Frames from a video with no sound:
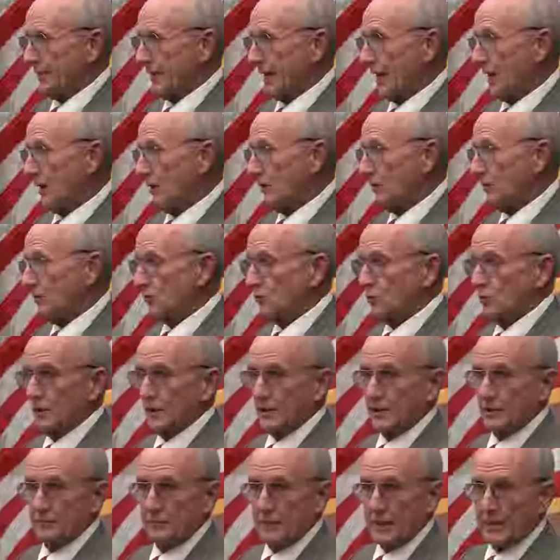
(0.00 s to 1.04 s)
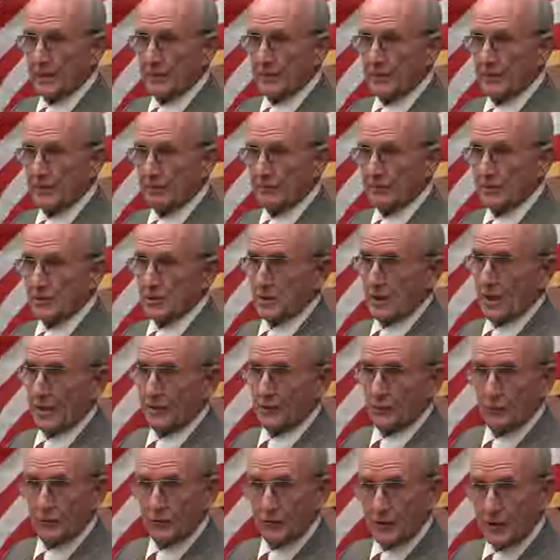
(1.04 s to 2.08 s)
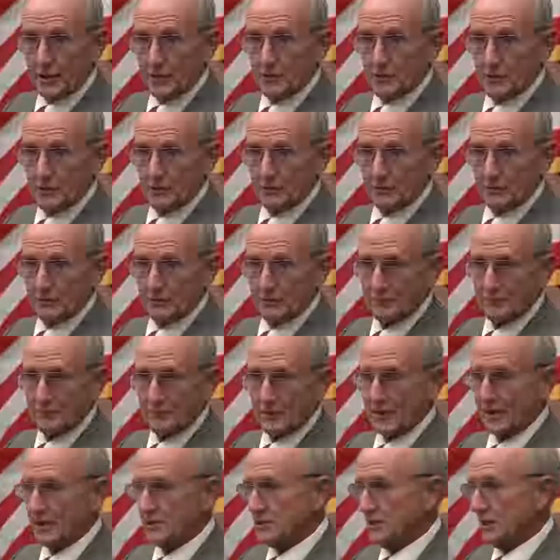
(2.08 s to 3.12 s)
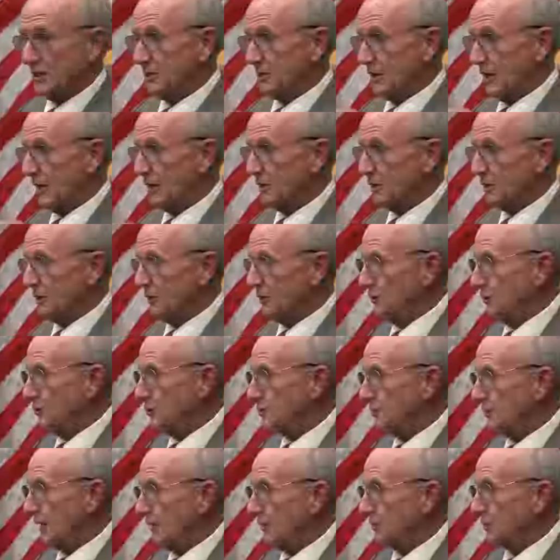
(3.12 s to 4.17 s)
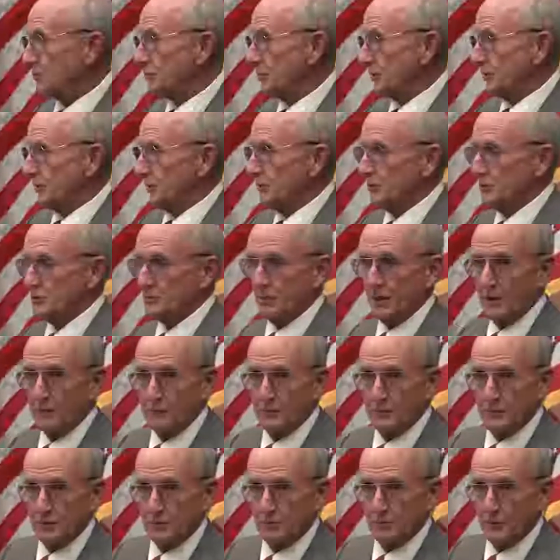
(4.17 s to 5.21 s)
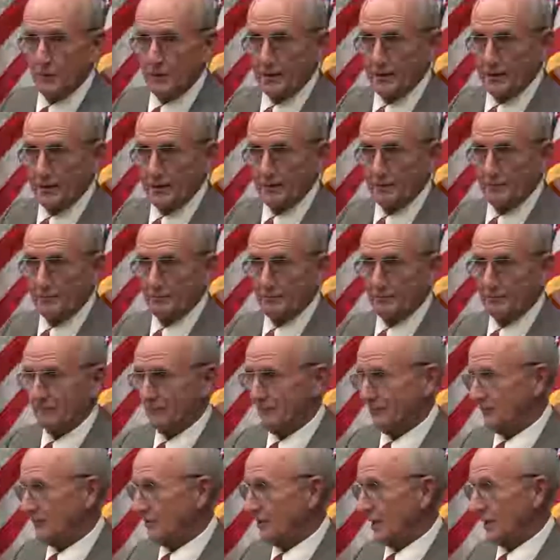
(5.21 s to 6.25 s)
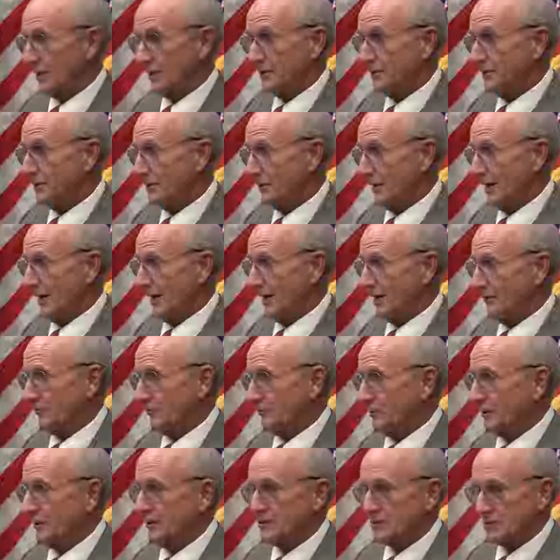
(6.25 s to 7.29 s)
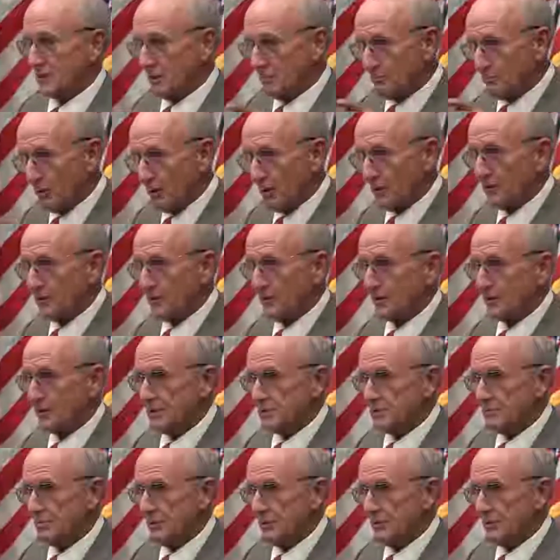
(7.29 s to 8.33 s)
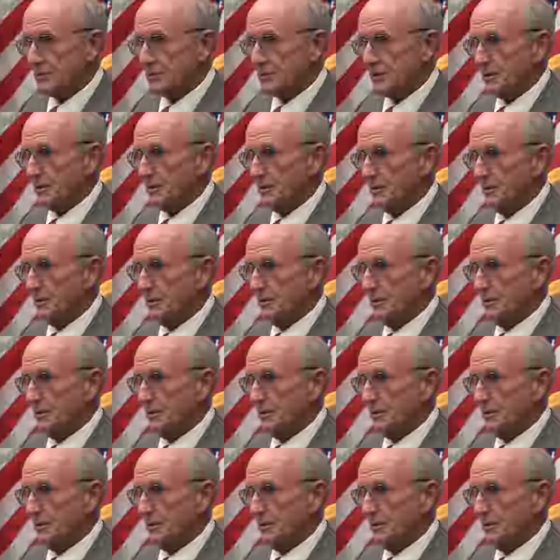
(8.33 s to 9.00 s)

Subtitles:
Now, would it have made any difference? I don't think so. because he'd gone to the newspapers. Would the newspapers have printed it? Not in your life, because they're part of the conspiracy.